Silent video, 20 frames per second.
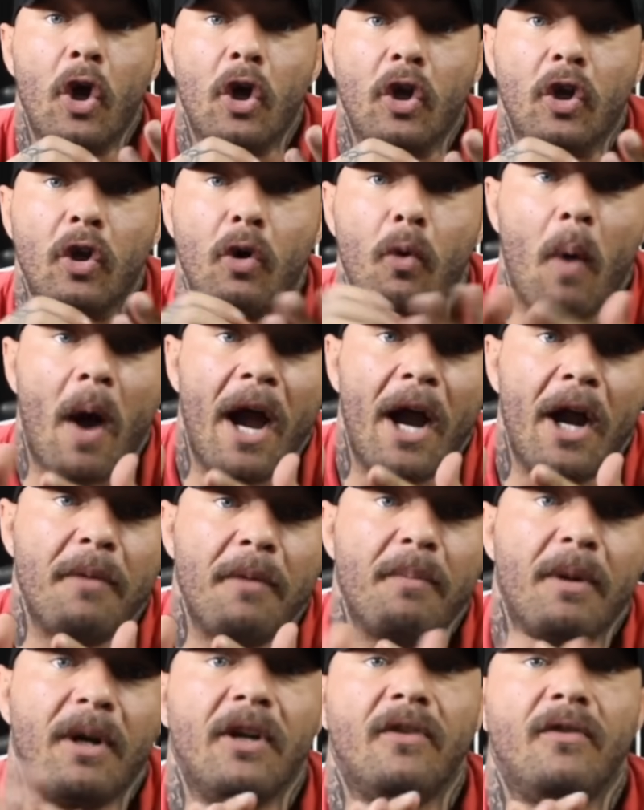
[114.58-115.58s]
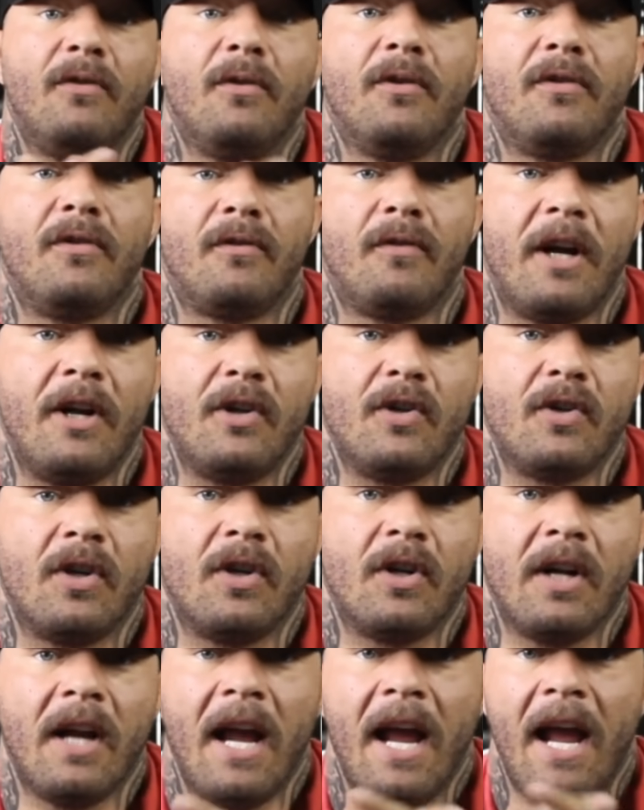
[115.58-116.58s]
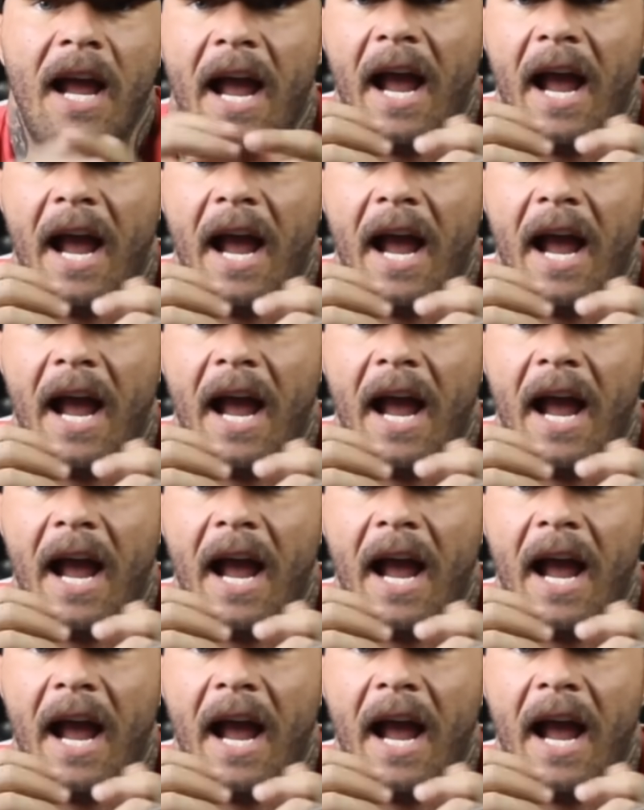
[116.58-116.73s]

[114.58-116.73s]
You wired money to a stranger,